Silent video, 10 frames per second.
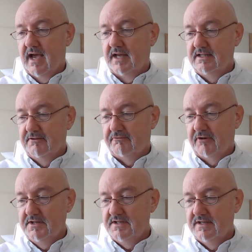And in the
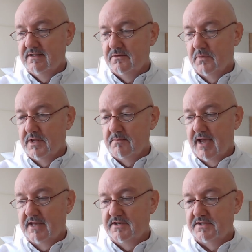front, where the
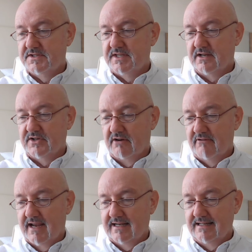band had stuck
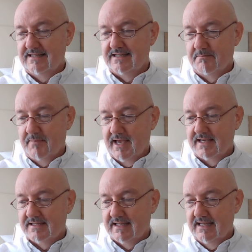directly to the bare
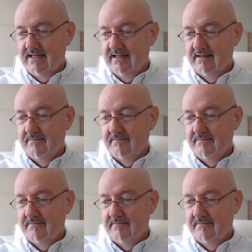skin,